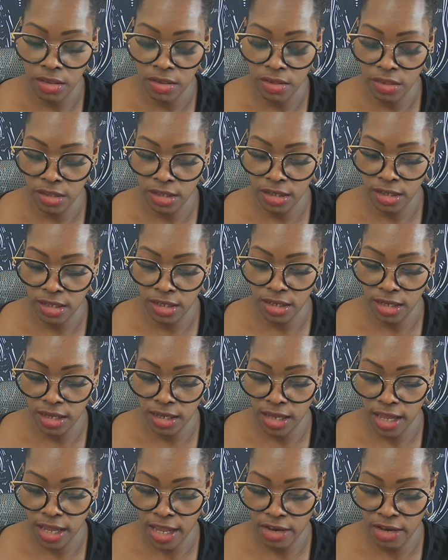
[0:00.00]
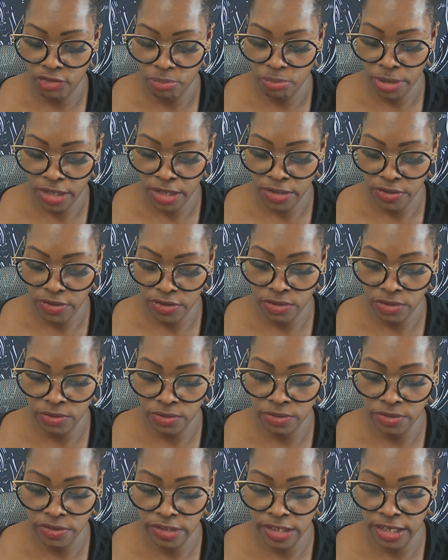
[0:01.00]
The Eight of
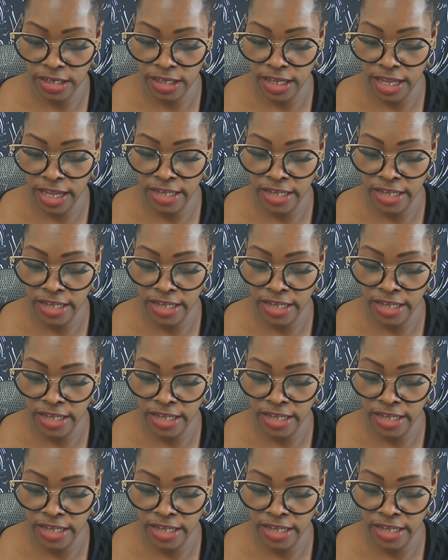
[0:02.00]
Pentacles and the